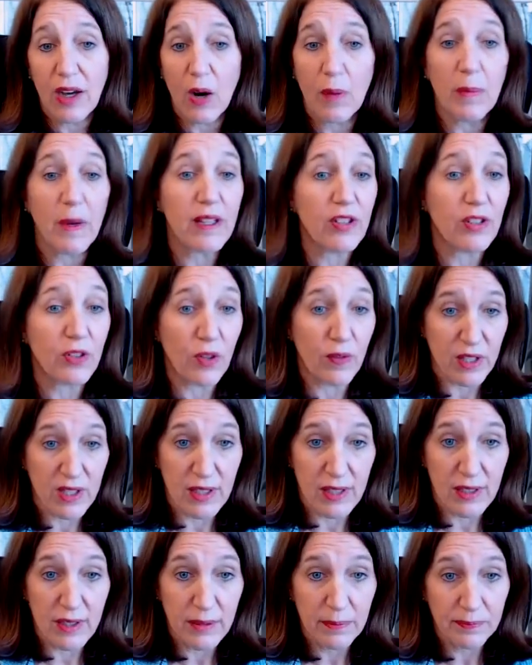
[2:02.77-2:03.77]
our bus
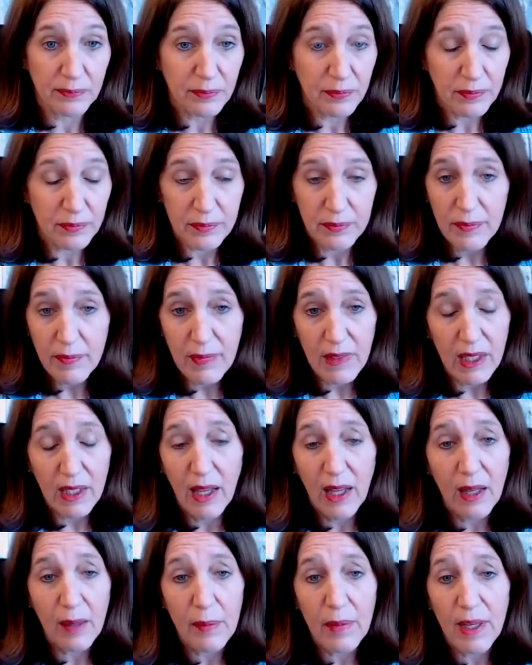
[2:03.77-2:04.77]
services
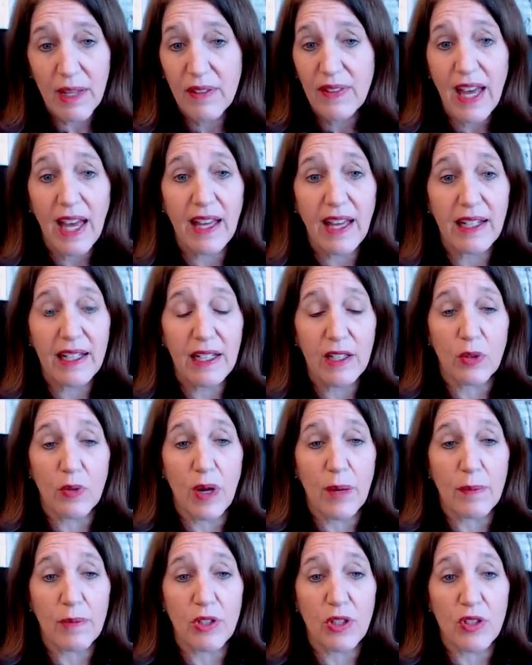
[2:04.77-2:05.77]
have had
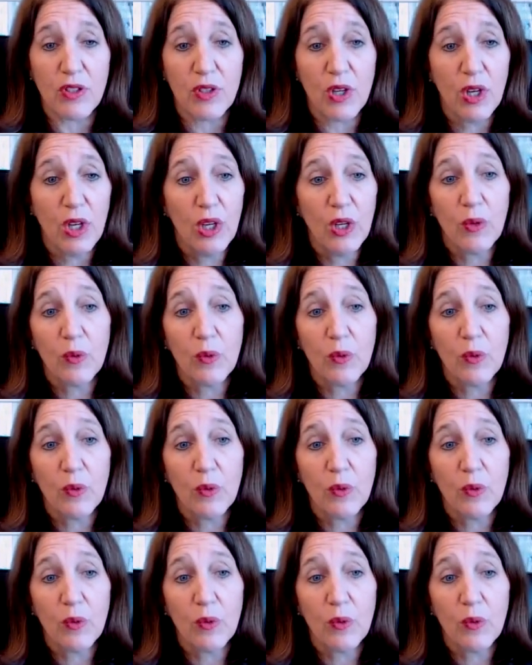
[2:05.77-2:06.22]
interruptions.